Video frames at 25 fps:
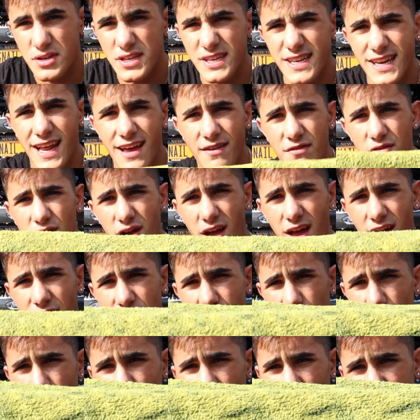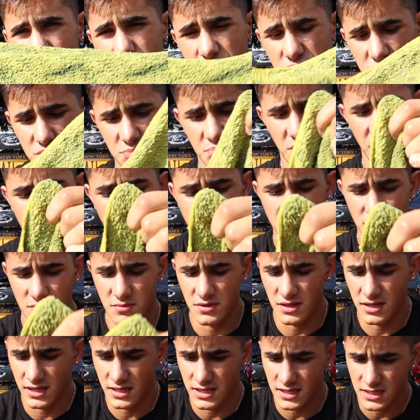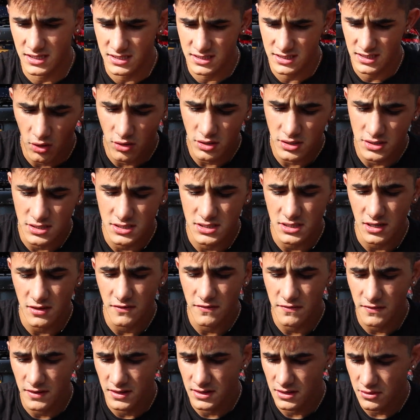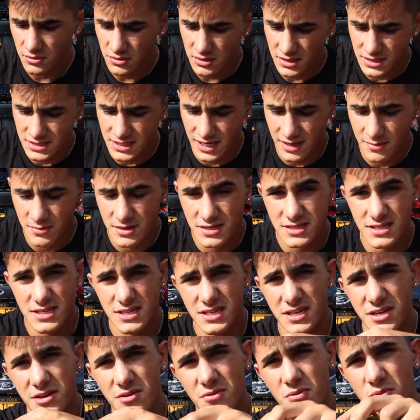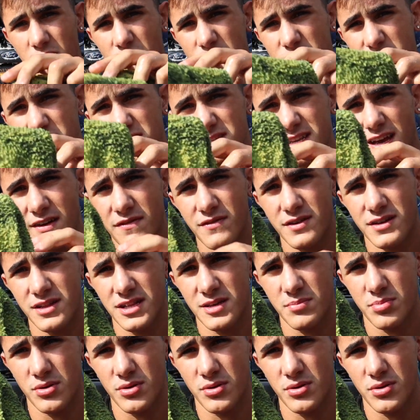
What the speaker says: never ever want to touch your paint with something like this. All the stuff and little contaminants in here will definitely